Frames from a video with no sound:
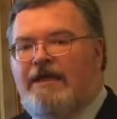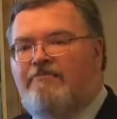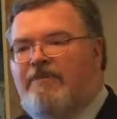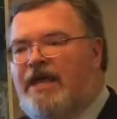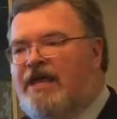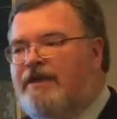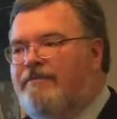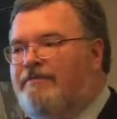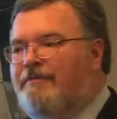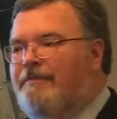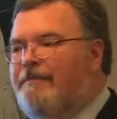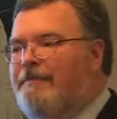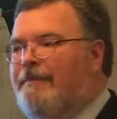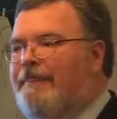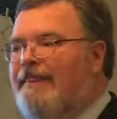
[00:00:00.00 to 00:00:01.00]
but
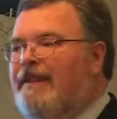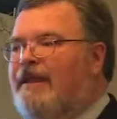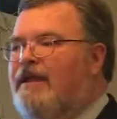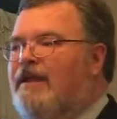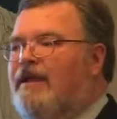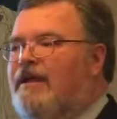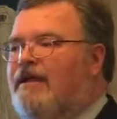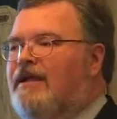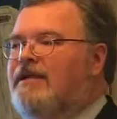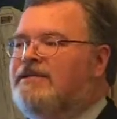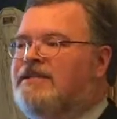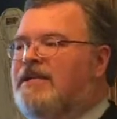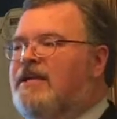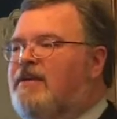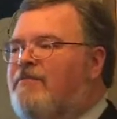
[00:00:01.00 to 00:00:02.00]

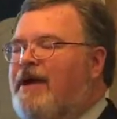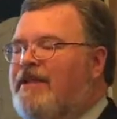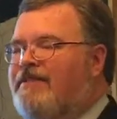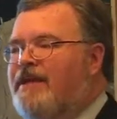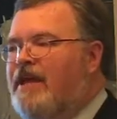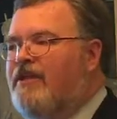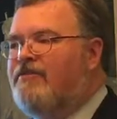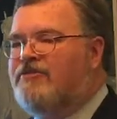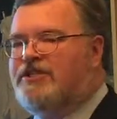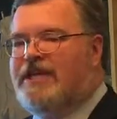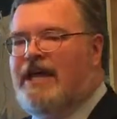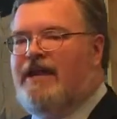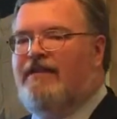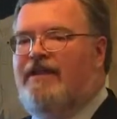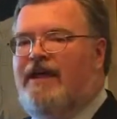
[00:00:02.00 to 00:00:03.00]
let's think about the other
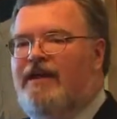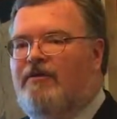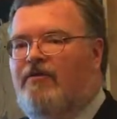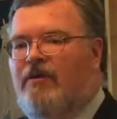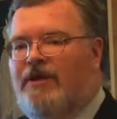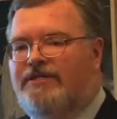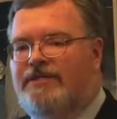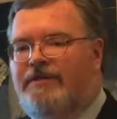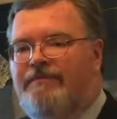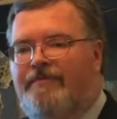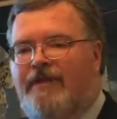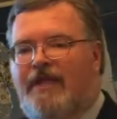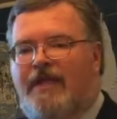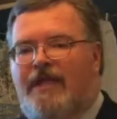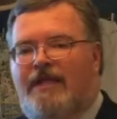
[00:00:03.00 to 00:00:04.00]
side of that equation.
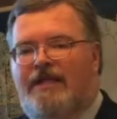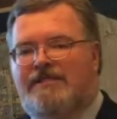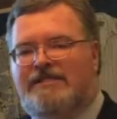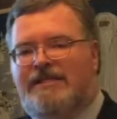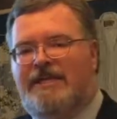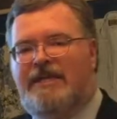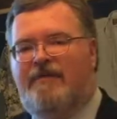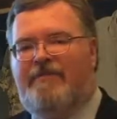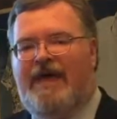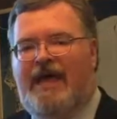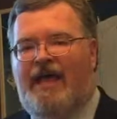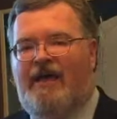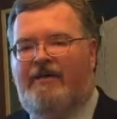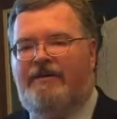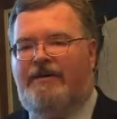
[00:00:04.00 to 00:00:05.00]
Let's think
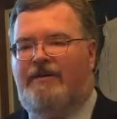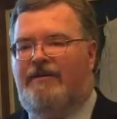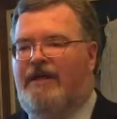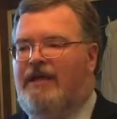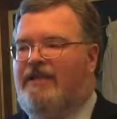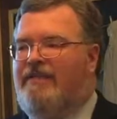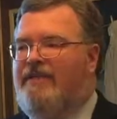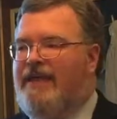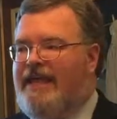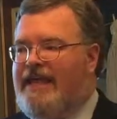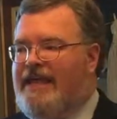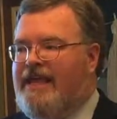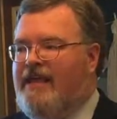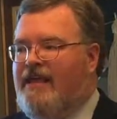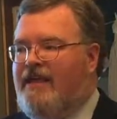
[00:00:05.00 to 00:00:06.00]
about
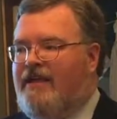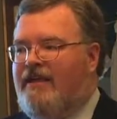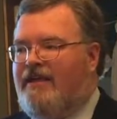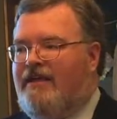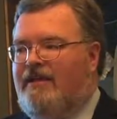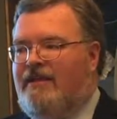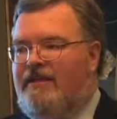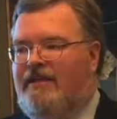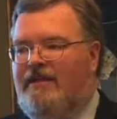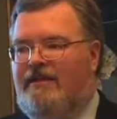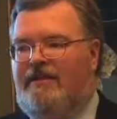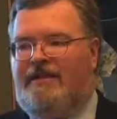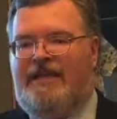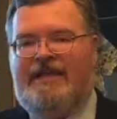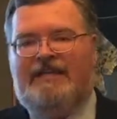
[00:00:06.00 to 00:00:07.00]
the
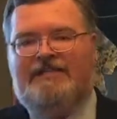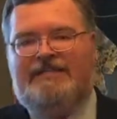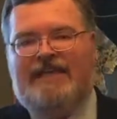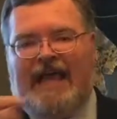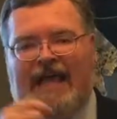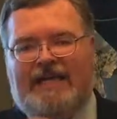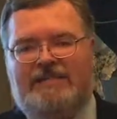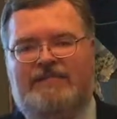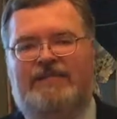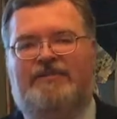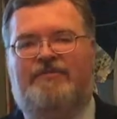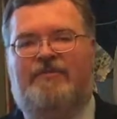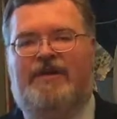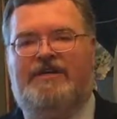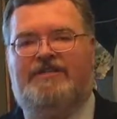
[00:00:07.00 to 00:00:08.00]
exact
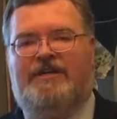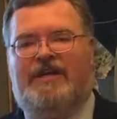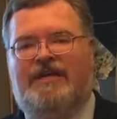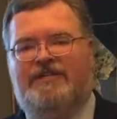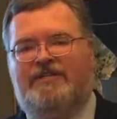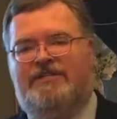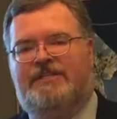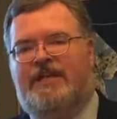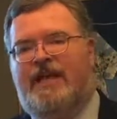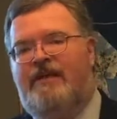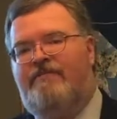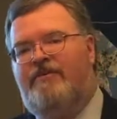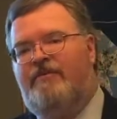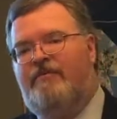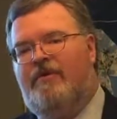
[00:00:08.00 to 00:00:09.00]
situation I just
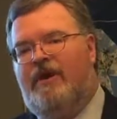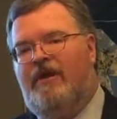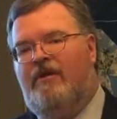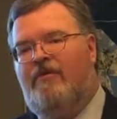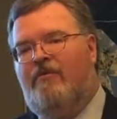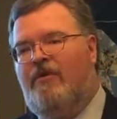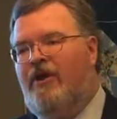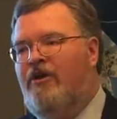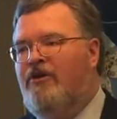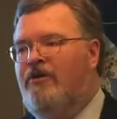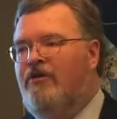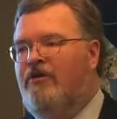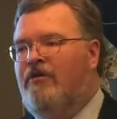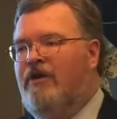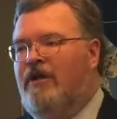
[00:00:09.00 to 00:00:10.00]
gave you where
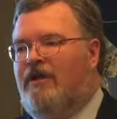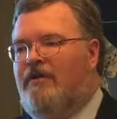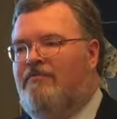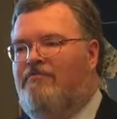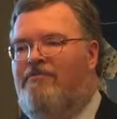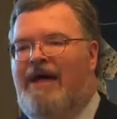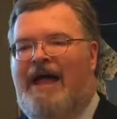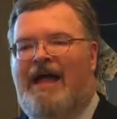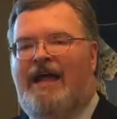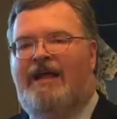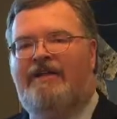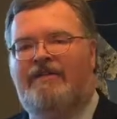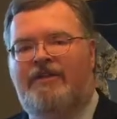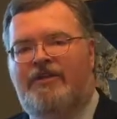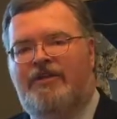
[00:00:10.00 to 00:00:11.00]
you're
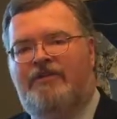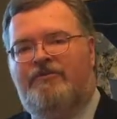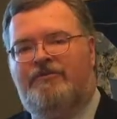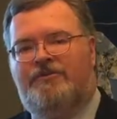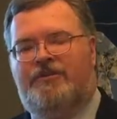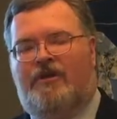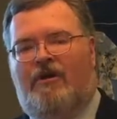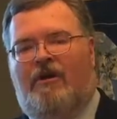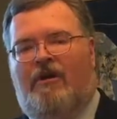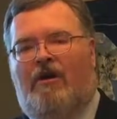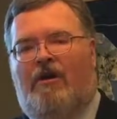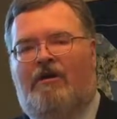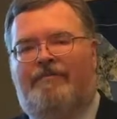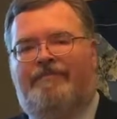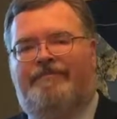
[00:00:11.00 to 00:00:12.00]
buying the used
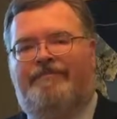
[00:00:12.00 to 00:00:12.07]
car.